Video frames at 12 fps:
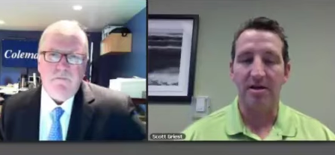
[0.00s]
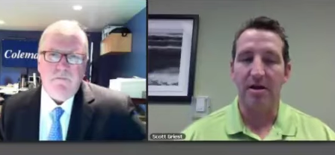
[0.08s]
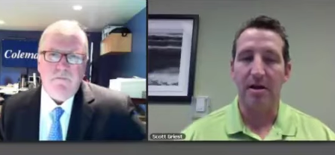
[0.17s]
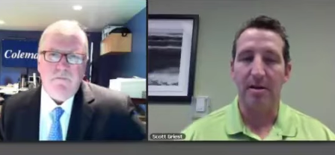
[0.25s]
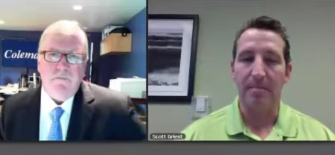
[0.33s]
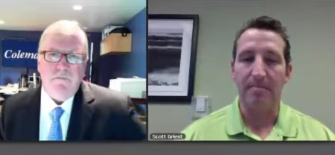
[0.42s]

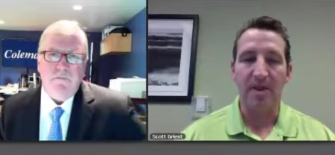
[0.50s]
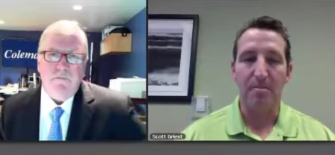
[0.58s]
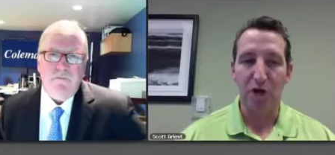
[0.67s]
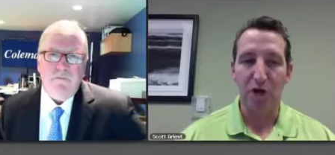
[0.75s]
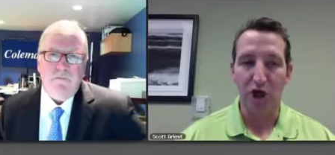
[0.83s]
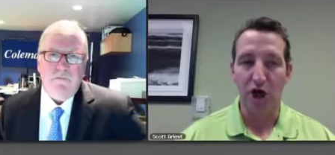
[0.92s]
Speaker 1: um,
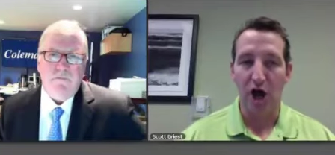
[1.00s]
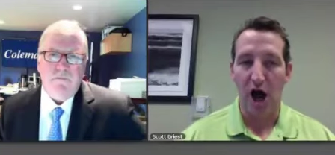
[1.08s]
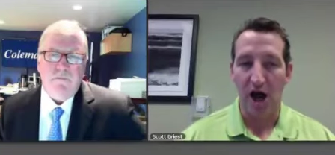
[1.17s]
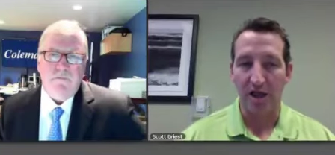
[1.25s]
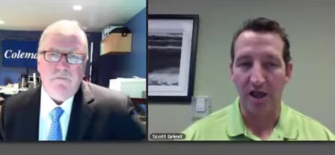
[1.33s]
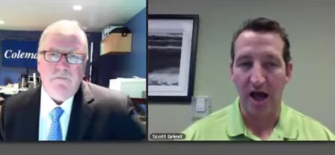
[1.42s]
pure
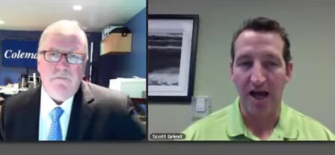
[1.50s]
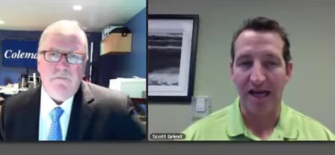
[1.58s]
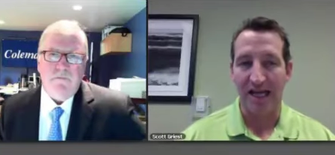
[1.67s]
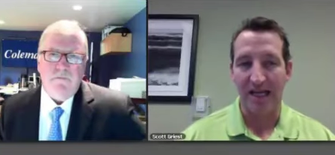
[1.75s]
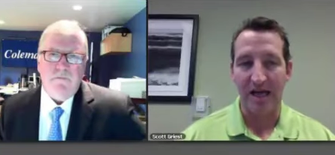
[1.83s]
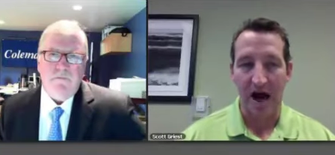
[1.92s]
online
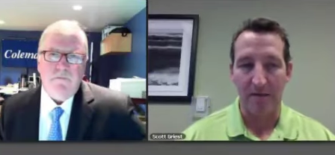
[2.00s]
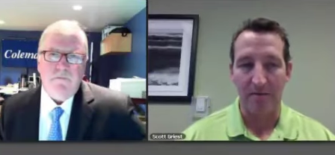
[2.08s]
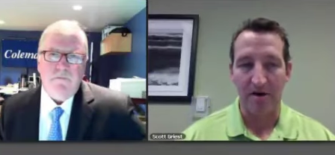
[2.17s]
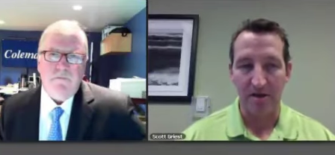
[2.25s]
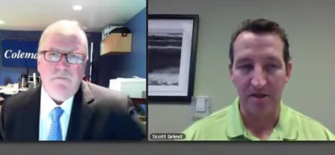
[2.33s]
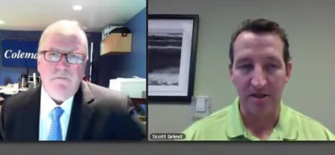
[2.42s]

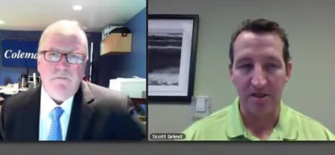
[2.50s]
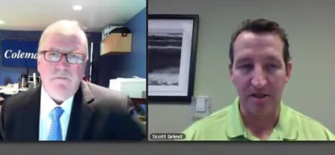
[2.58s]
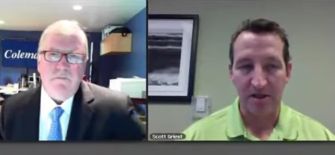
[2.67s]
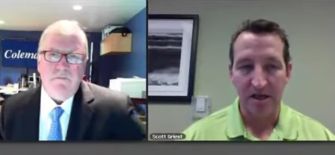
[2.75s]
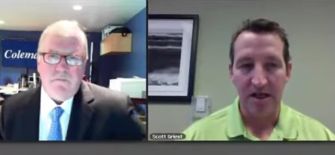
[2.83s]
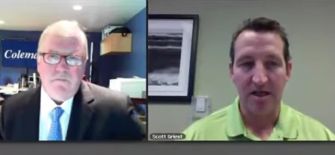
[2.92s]
e-commerce
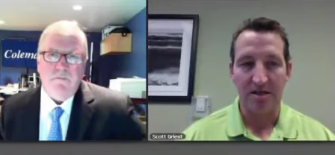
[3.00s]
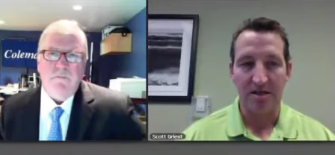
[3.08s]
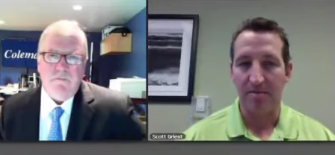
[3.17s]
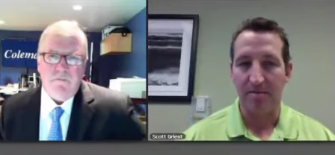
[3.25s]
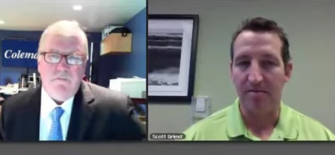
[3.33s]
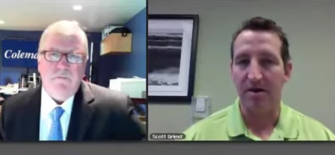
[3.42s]
is
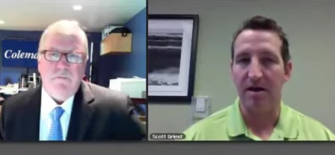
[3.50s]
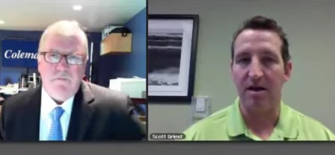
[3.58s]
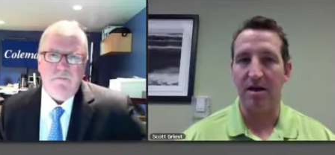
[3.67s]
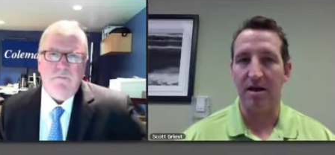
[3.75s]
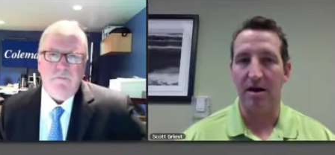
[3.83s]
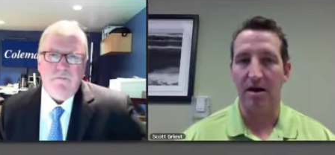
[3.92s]
something
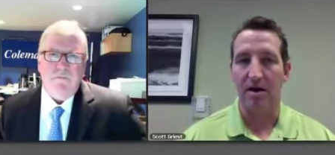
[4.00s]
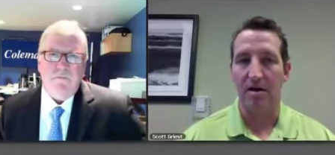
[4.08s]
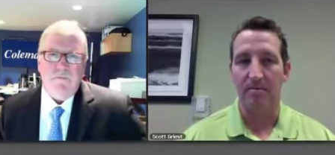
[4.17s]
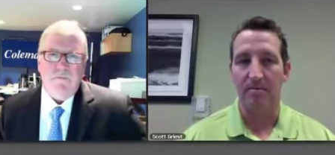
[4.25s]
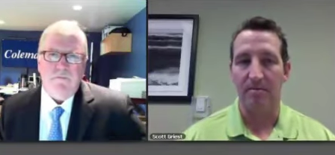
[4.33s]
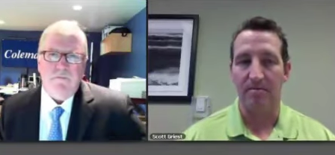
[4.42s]

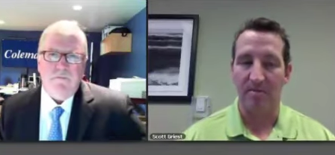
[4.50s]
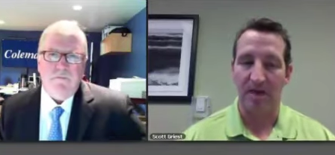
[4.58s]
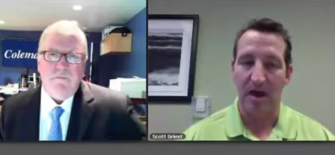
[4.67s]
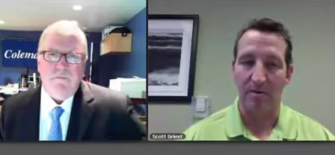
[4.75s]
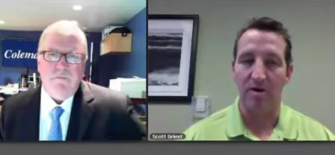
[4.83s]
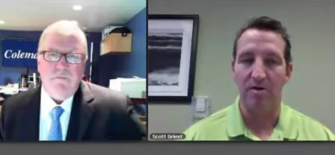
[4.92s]
um,
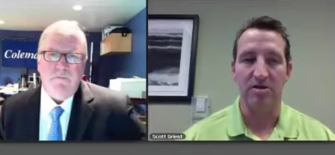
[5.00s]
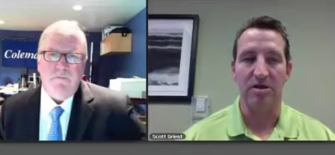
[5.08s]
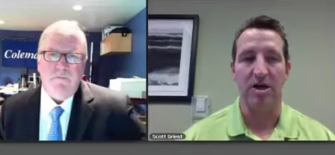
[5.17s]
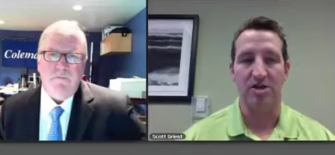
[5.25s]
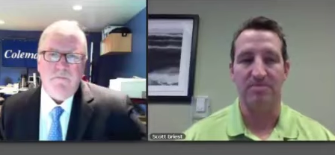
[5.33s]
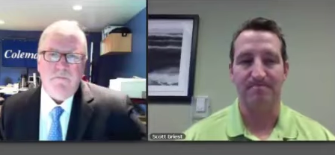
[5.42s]
that we don't
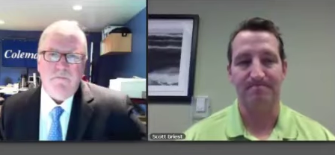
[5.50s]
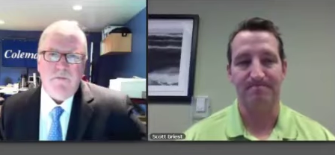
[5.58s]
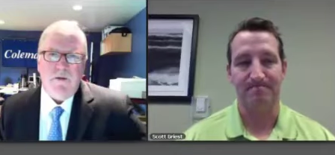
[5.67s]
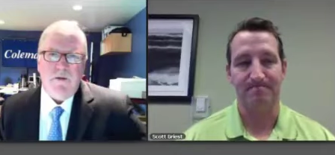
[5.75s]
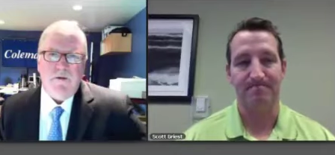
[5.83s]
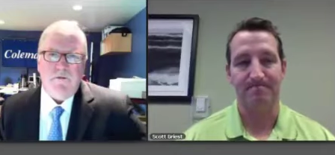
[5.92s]
touch.
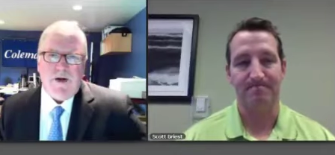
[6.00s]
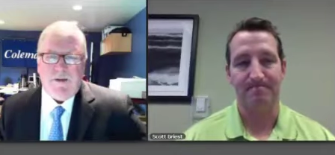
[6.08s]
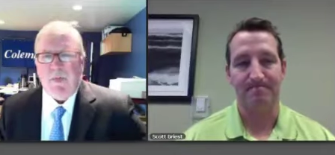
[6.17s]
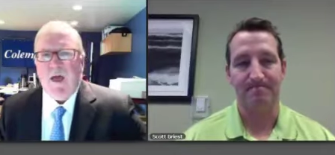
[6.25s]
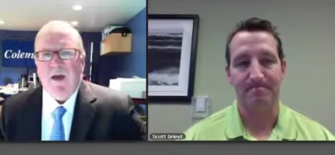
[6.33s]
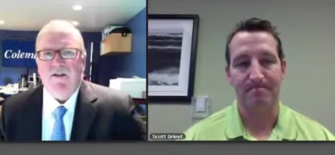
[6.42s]
Speaker 2: Great.
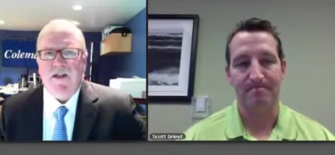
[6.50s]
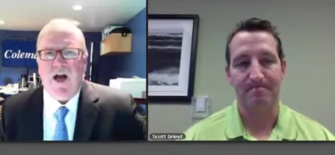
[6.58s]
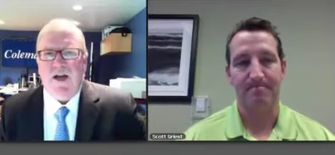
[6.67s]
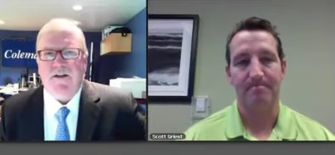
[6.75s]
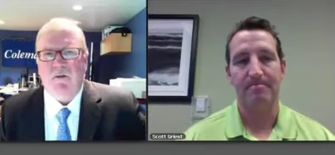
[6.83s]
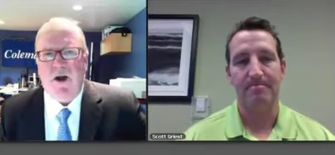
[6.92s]

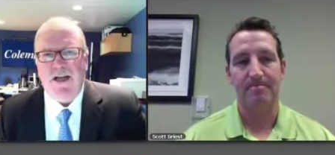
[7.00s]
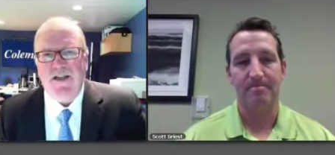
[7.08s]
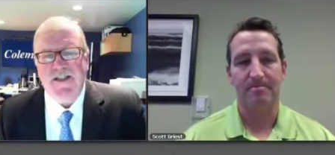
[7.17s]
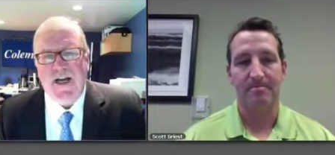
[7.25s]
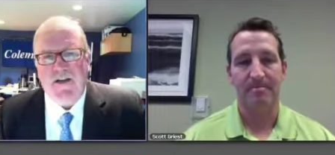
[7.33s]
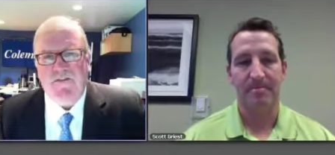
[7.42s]
Scott
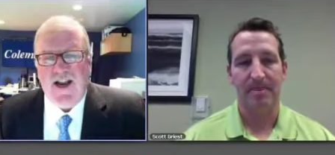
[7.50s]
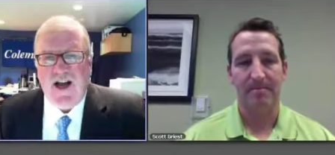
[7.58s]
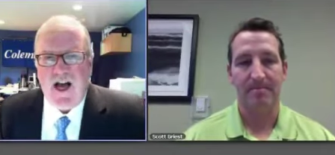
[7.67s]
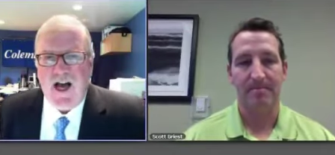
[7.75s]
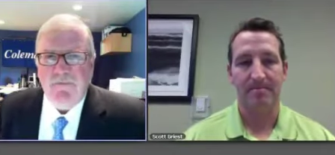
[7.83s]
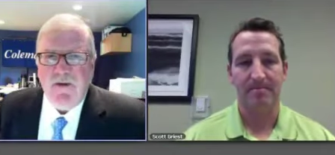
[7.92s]
Griest, down of
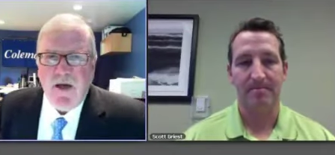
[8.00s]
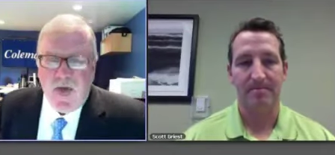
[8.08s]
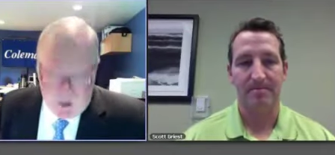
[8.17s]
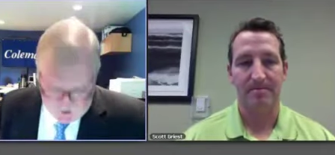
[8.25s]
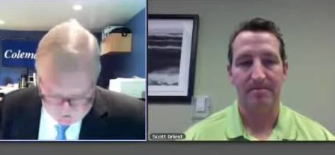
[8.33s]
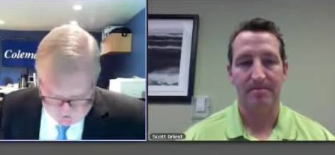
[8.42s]
Anaheim.
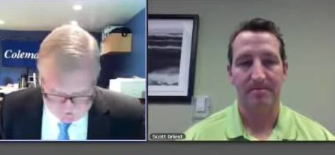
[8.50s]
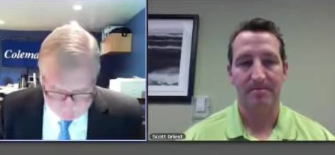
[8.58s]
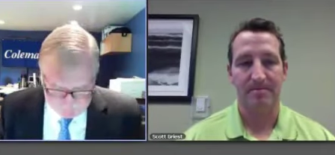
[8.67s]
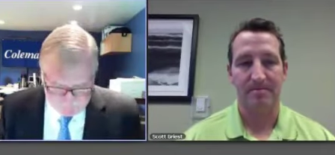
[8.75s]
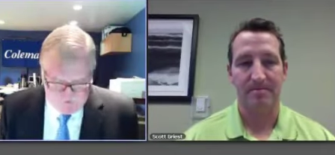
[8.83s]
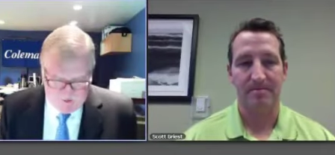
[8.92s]

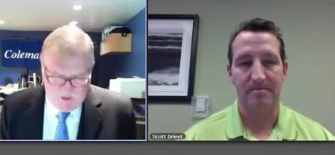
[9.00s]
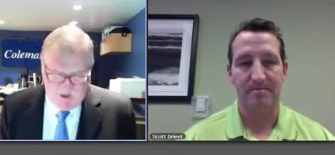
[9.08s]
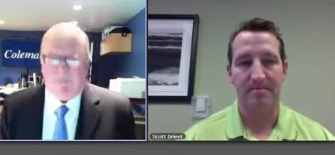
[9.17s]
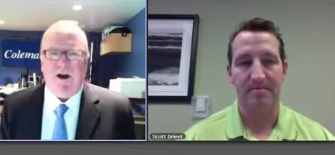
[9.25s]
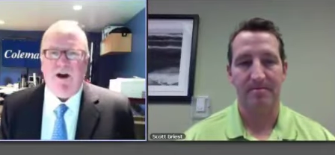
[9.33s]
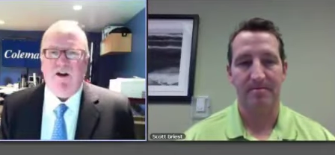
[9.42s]
Um,
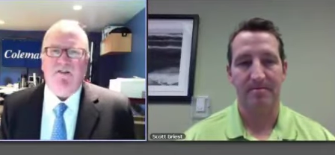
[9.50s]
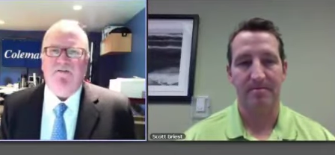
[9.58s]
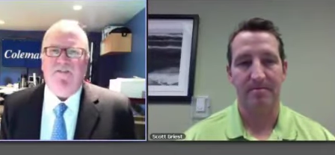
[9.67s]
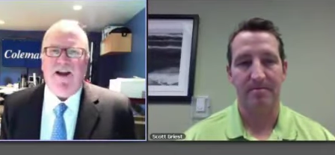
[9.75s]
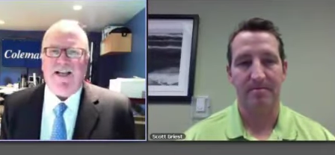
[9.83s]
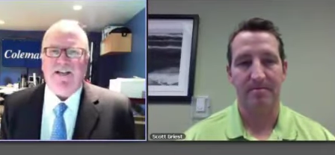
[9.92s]
American
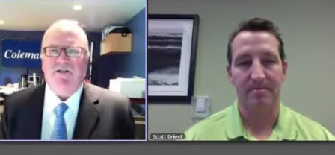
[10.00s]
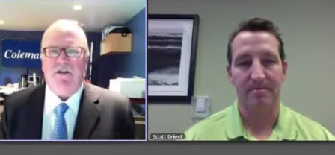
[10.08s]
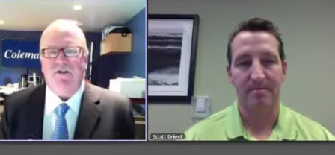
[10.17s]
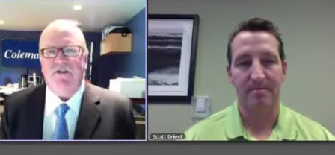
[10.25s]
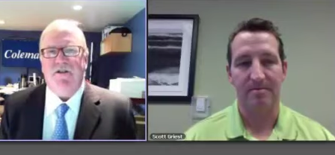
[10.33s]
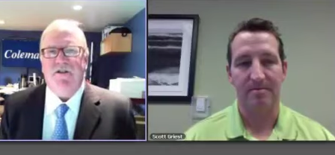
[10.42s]
Finance
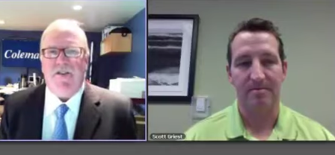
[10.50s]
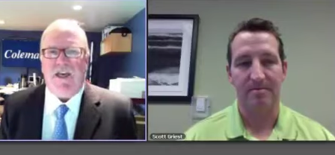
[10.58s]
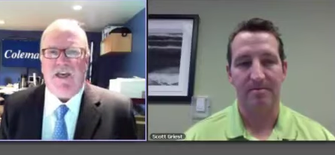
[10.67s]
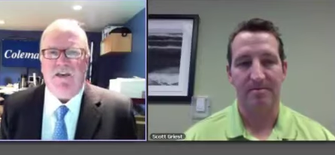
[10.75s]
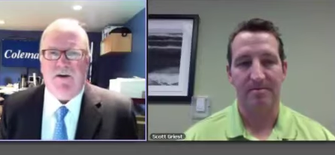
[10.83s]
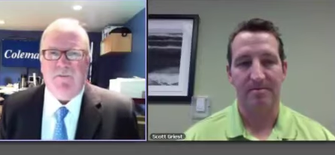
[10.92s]
Solutions, thank
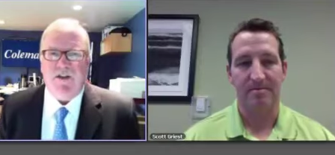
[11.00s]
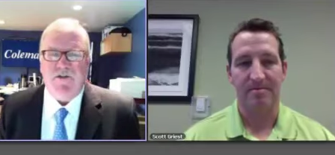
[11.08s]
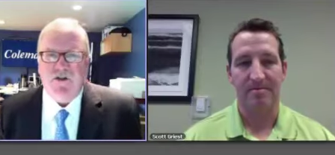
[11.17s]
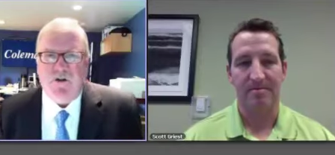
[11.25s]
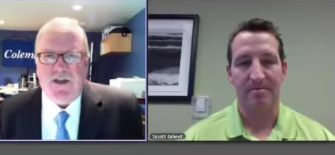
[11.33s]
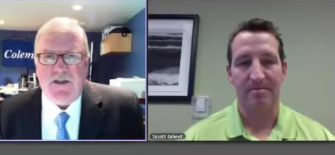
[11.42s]
you very much for
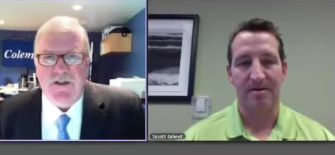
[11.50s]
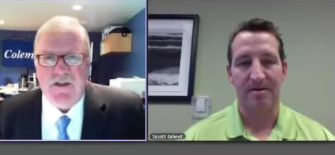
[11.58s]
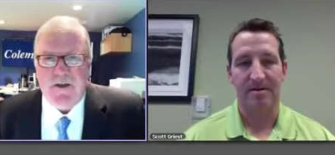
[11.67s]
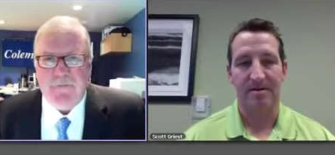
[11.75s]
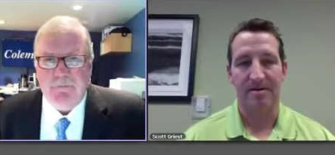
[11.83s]
joining us today.